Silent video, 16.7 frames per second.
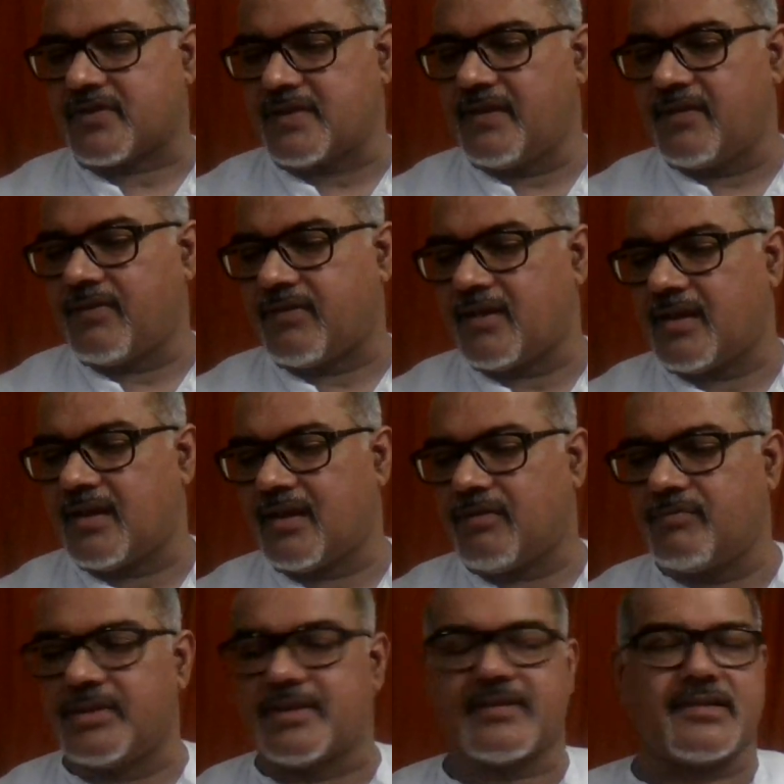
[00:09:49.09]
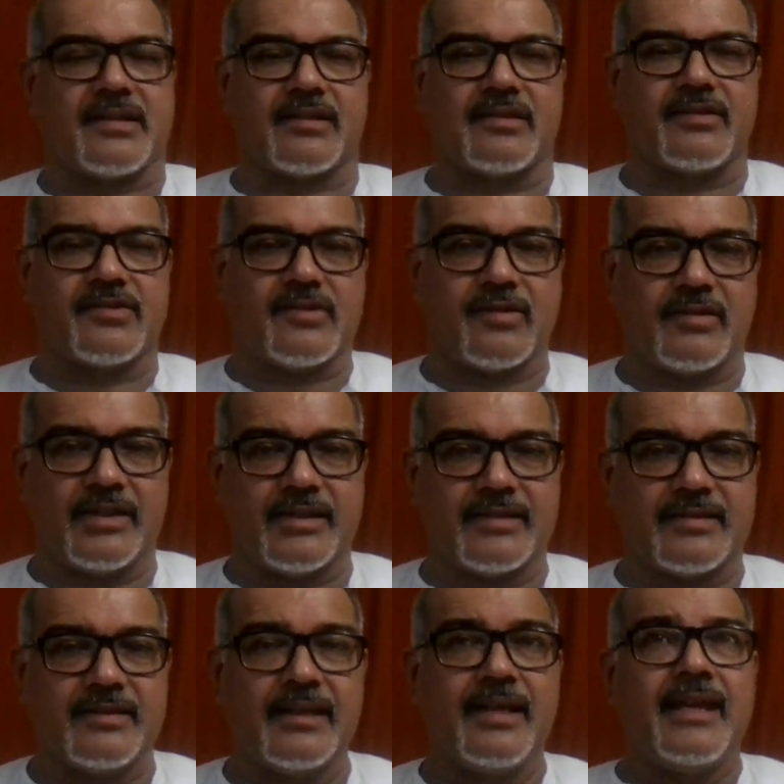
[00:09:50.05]
Cynthia with Certain
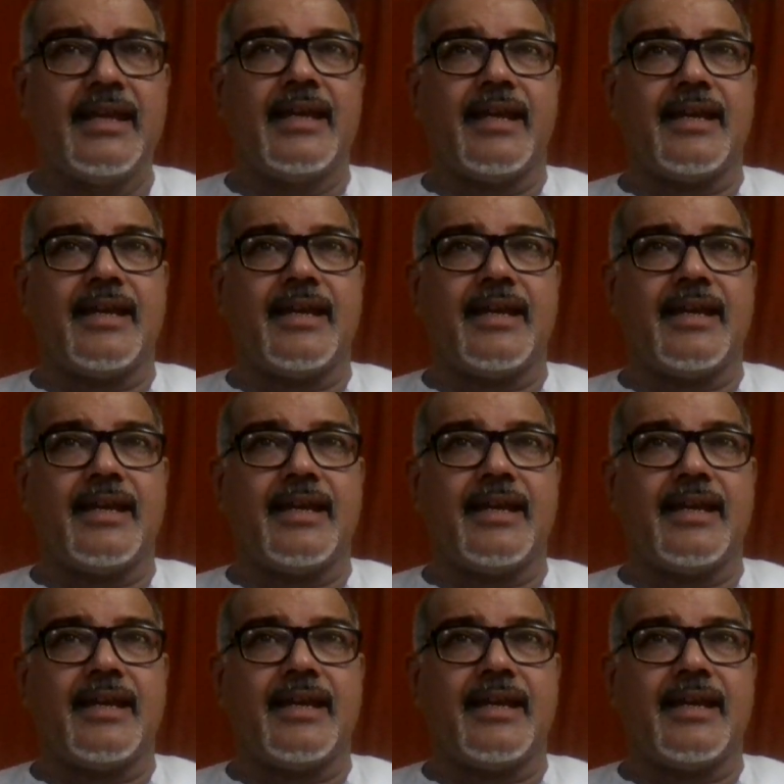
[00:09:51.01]
Sonnets,